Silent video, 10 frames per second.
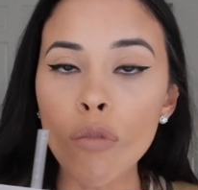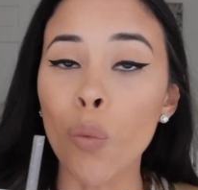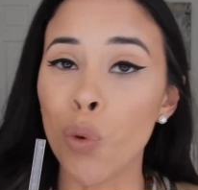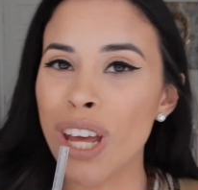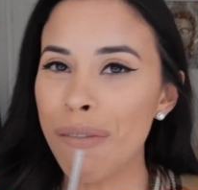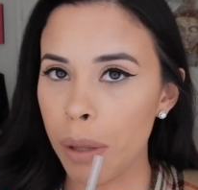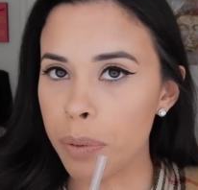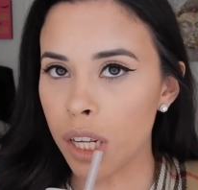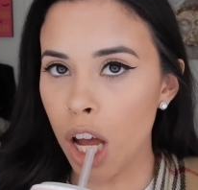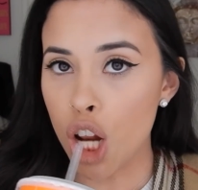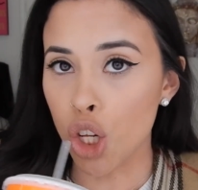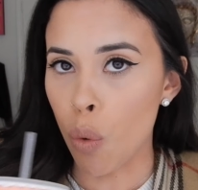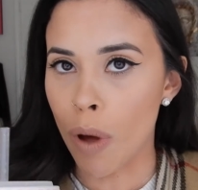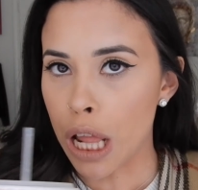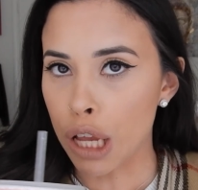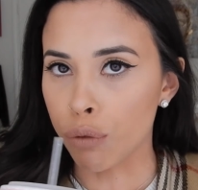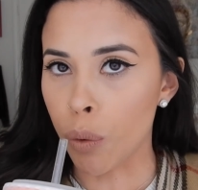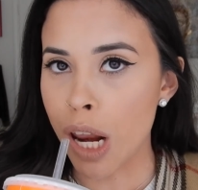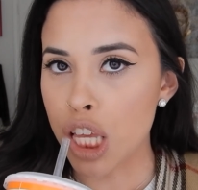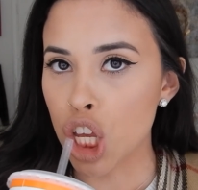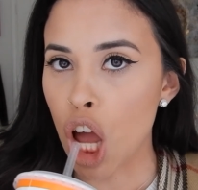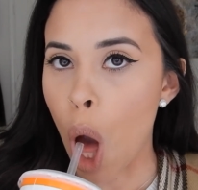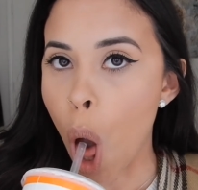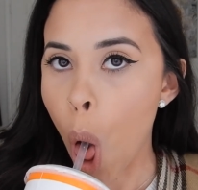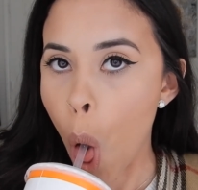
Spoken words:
when you have lipstick on, you don't want to like ruin it, so you go.